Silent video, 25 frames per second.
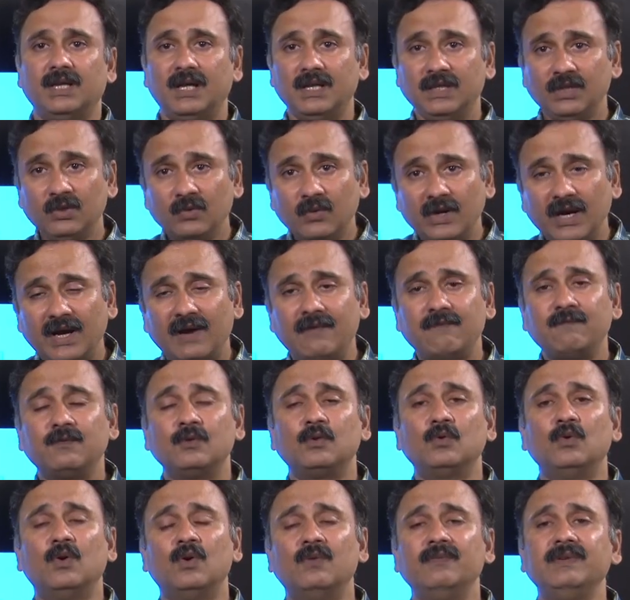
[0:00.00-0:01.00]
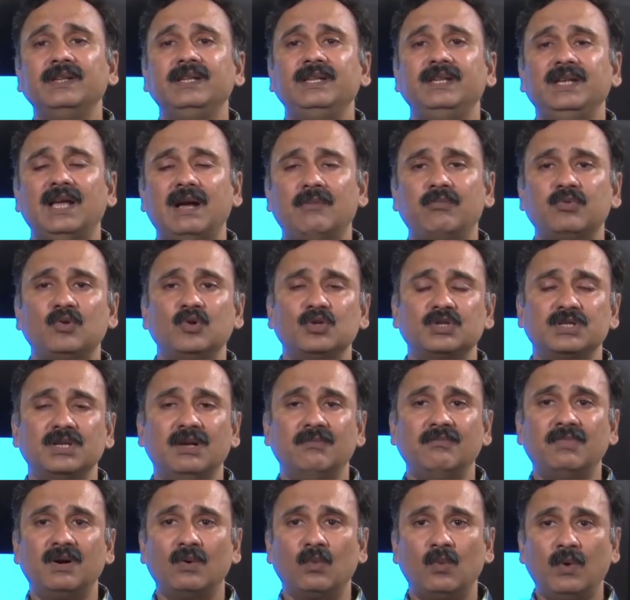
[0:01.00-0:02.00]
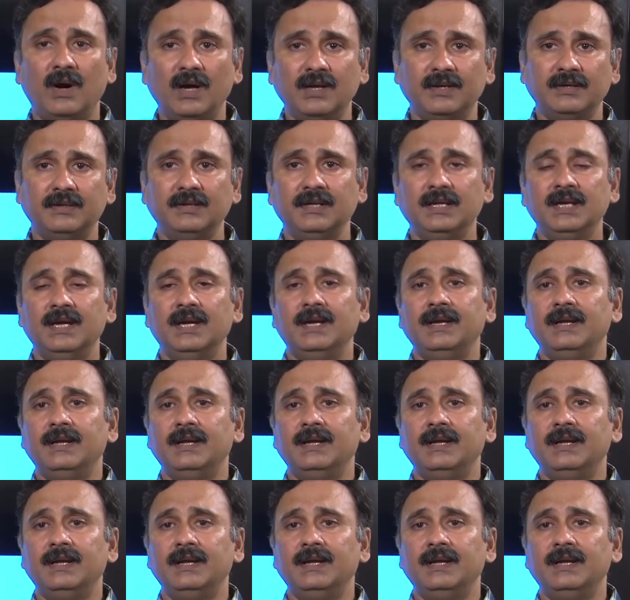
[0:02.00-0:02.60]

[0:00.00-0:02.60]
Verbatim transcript: Then you have to go with the approach number 1.